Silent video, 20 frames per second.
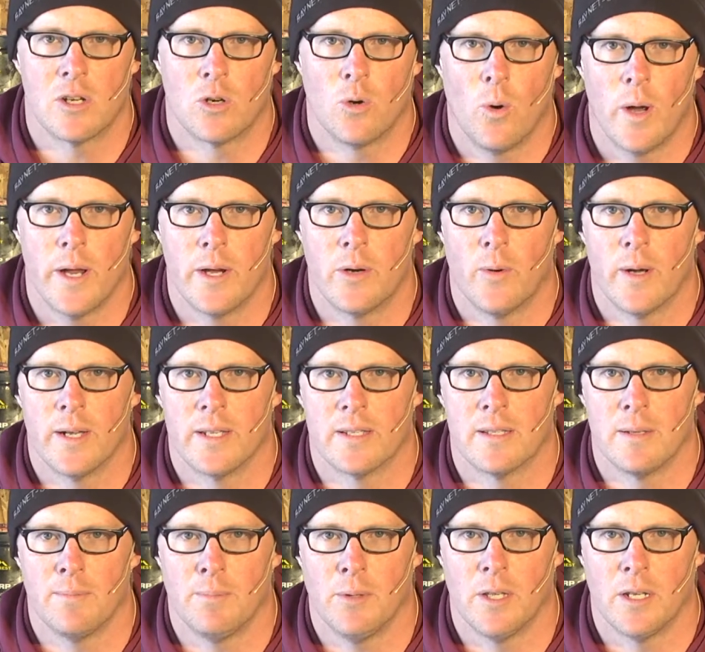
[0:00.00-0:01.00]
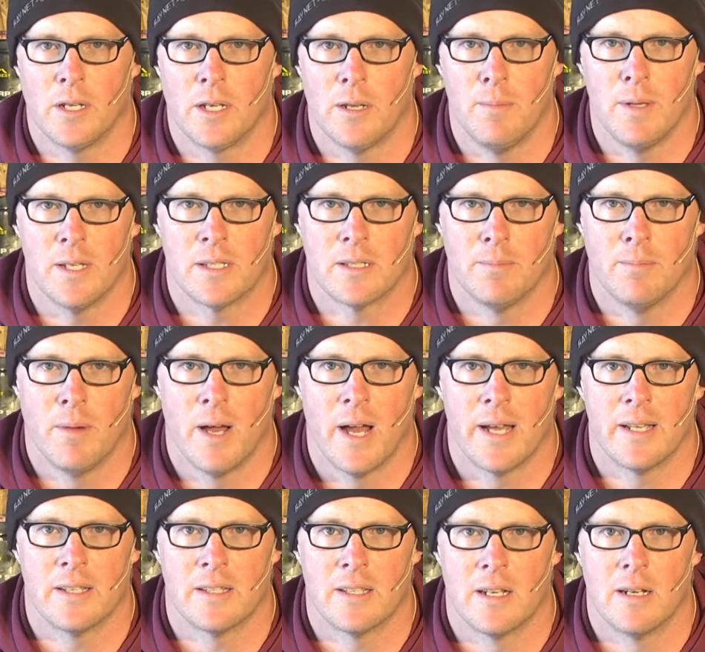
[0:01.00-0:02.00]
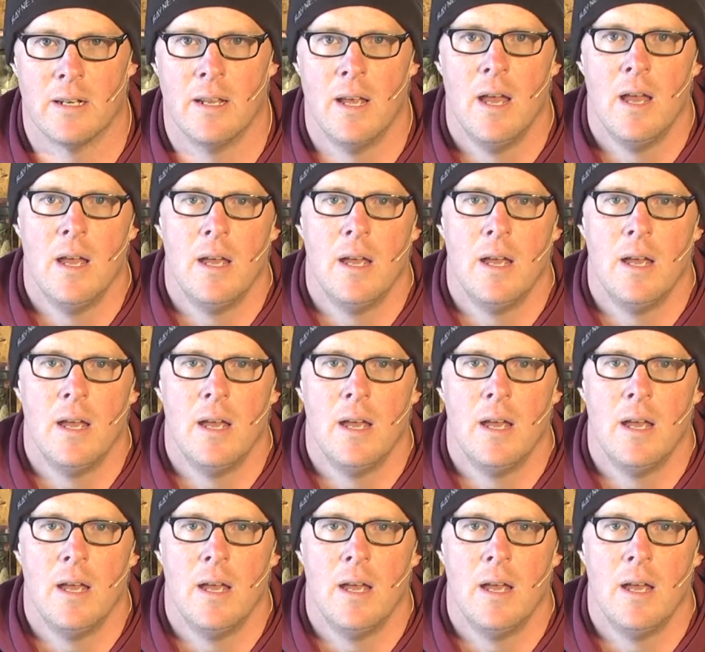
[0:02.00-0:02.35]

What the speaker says: quite simple, and it can be surmised in